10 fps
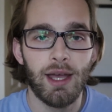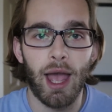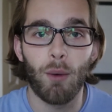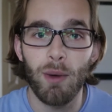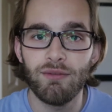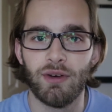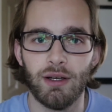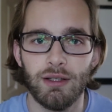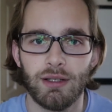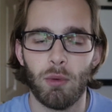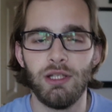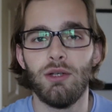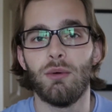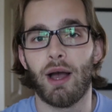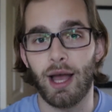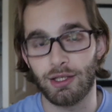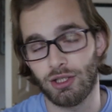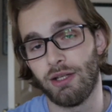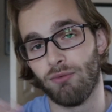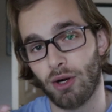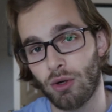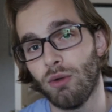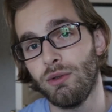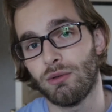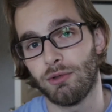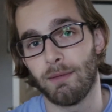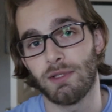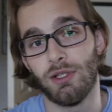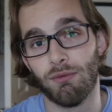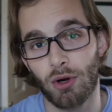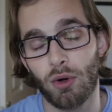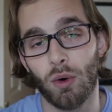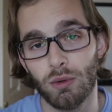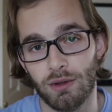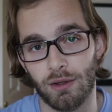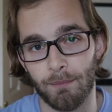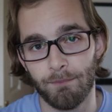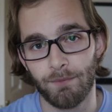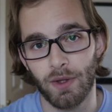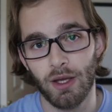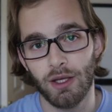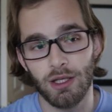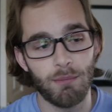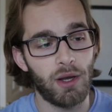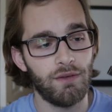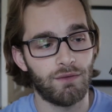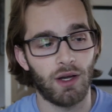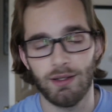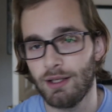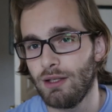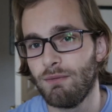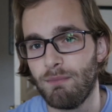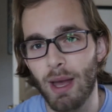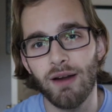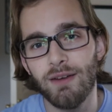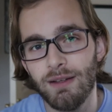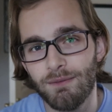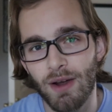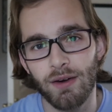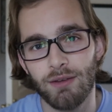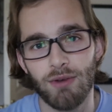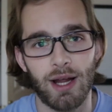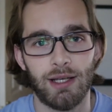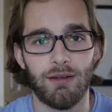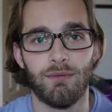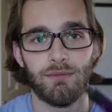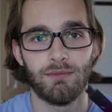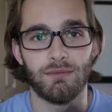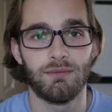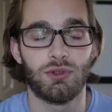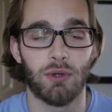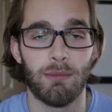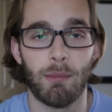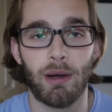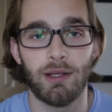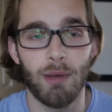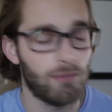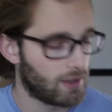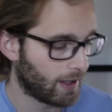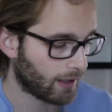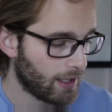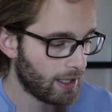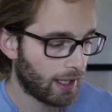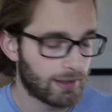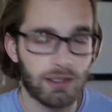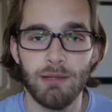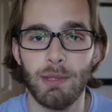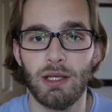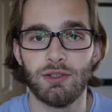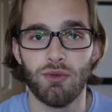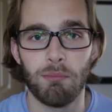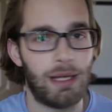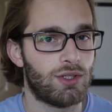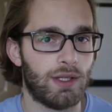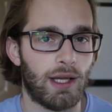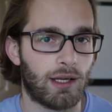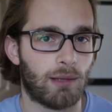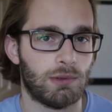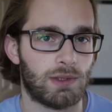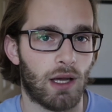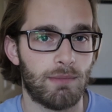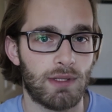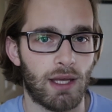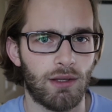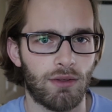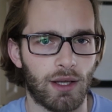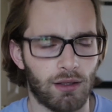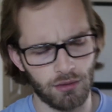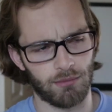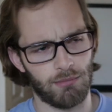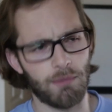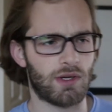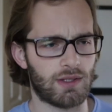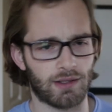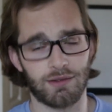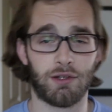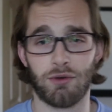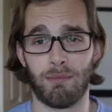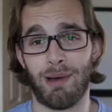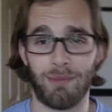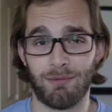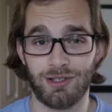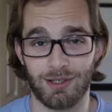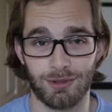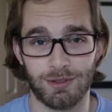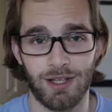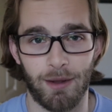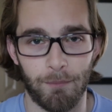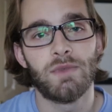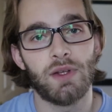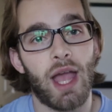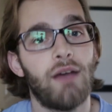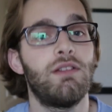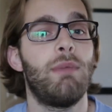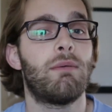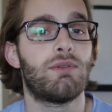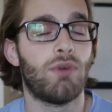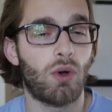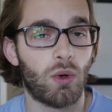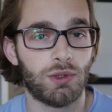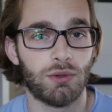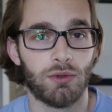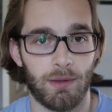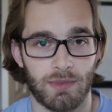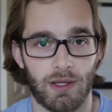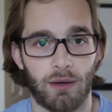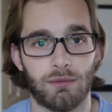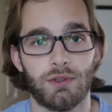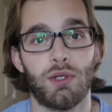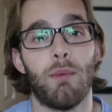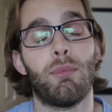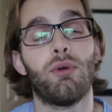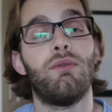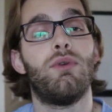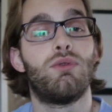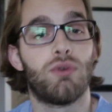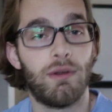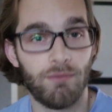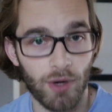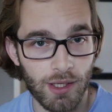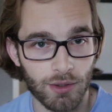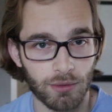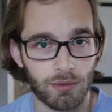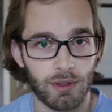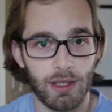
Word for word: However, when you actually recall your dreams and you record them, you might find that you very, very rarely dream about your memory stick. And it's only because you've mentioned it a couple of times that you think, oh, memory sticks. I dream about memory sticks all the time. So you have to be able to record your dreams down to improve your dream recall.